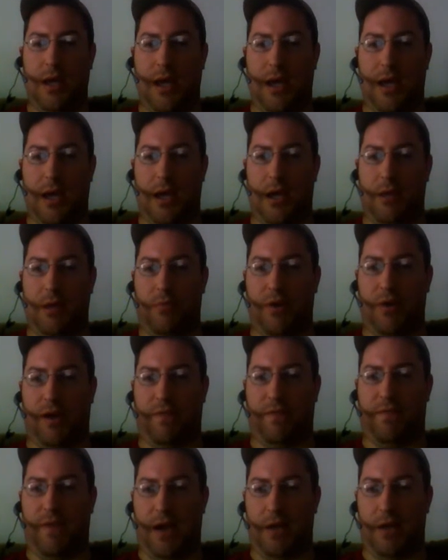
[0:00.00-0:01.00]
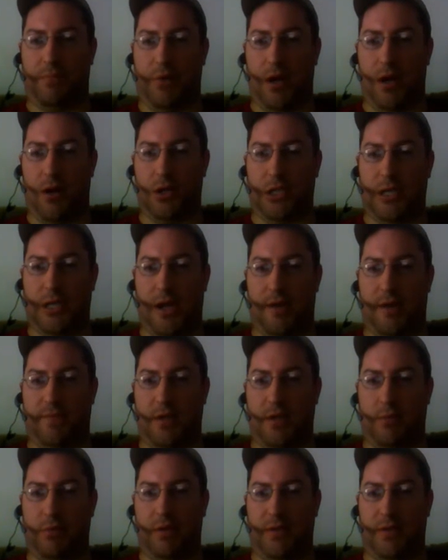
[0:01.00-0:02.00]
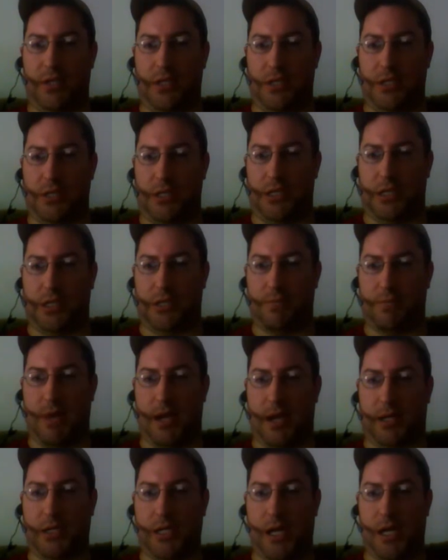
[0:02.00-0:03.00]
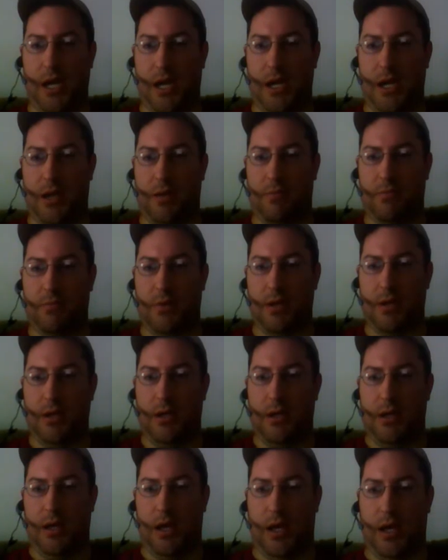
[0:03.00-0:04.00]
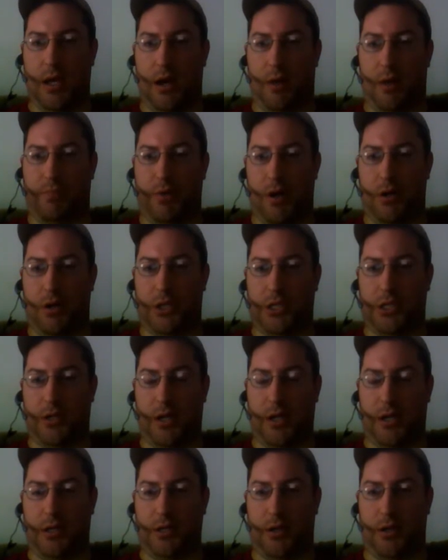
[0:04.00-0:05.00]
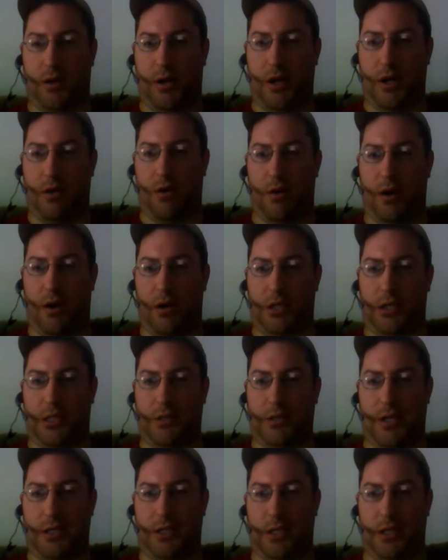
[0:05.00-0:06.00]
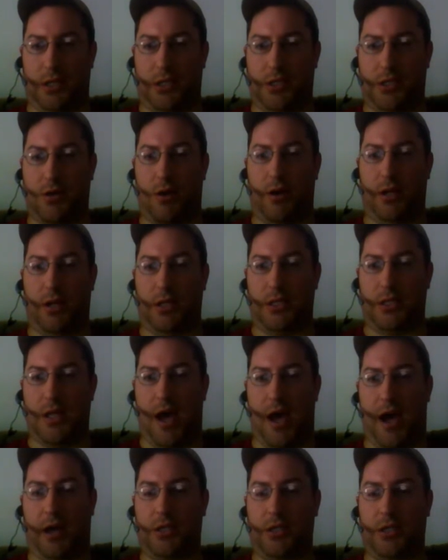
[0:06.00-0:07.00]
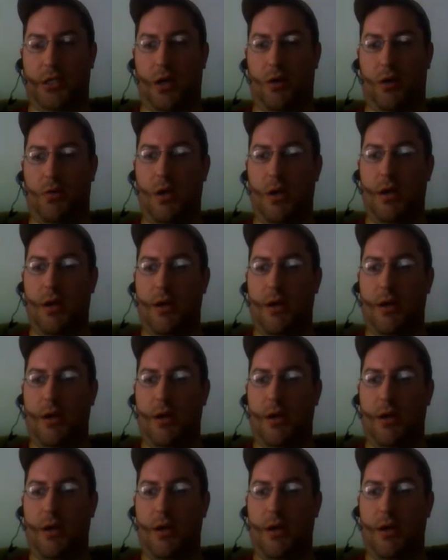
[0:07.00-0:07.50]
And we got 5 players left. I believe this is a 6 max game, and our hero here still has a starting stack. So